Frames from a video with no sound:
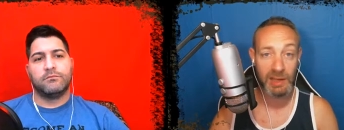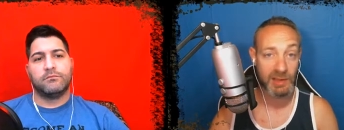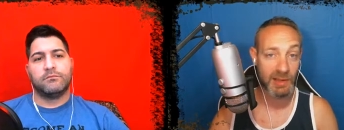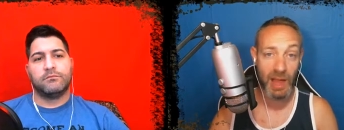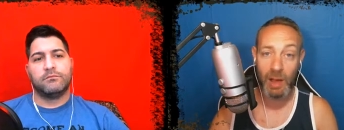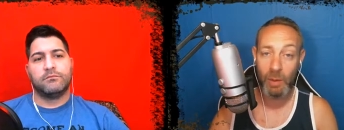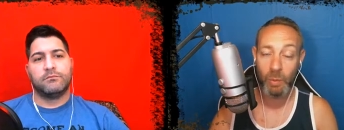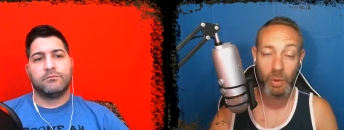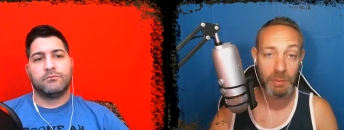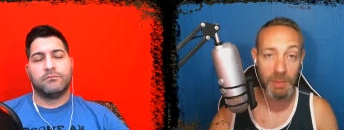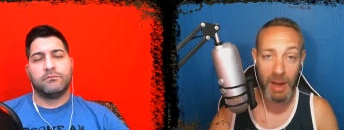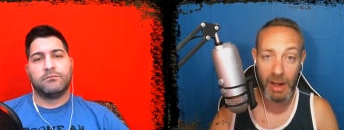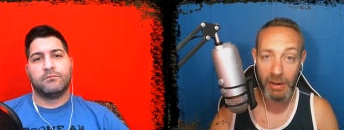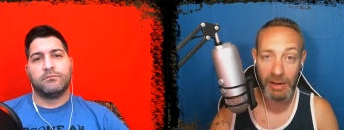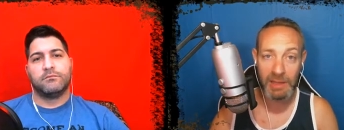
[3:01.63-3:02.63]
Speaker 1: It's not
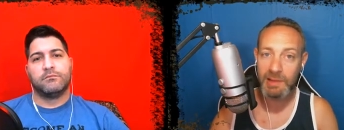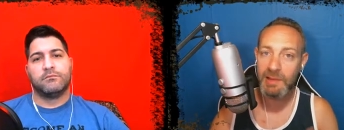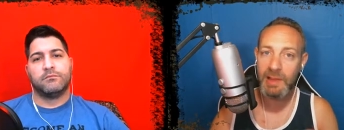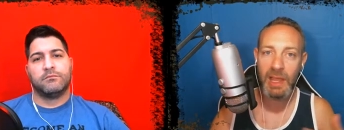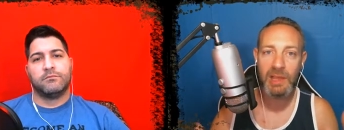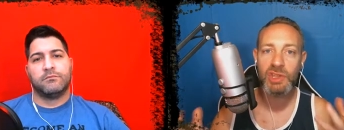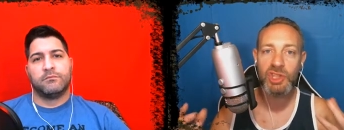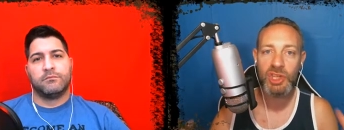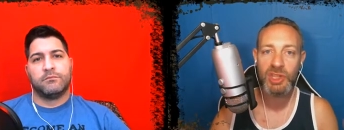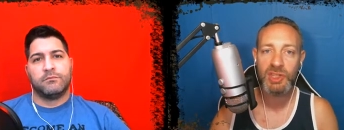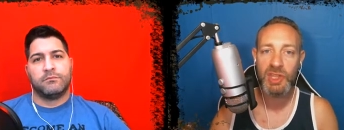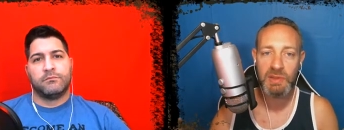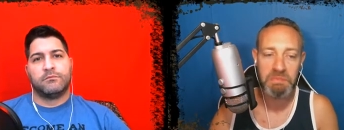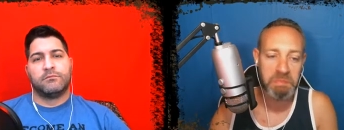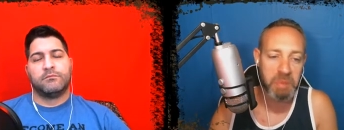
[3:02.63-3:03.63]
Woodbury. It's just this
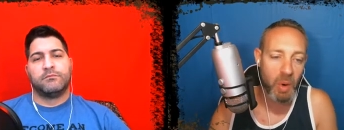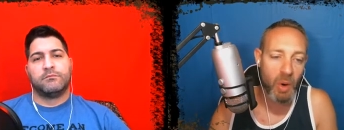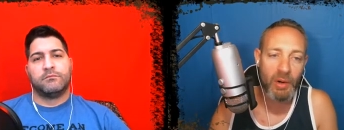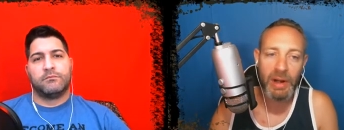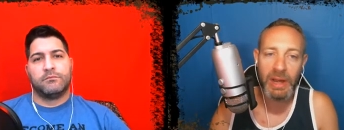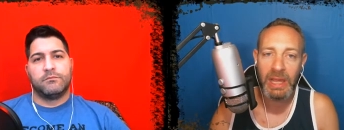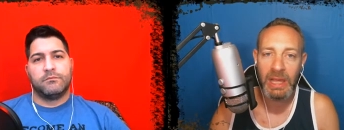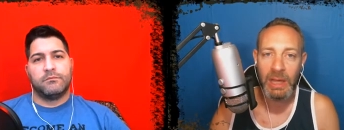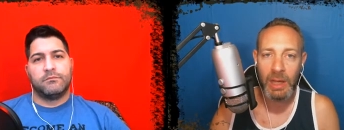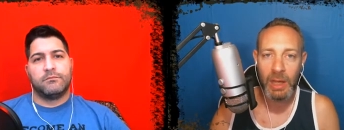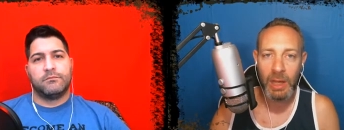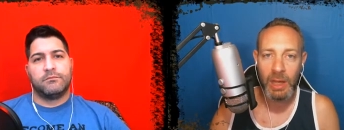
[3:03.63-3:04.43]
boring,